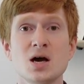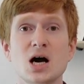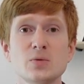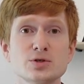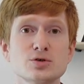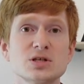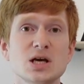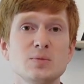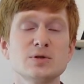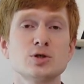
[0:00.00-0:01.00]
I was not
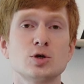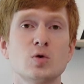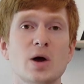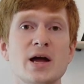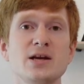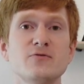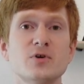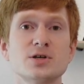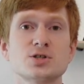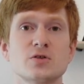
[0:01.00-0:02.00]
able to go any
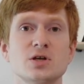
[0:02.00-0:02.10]
faster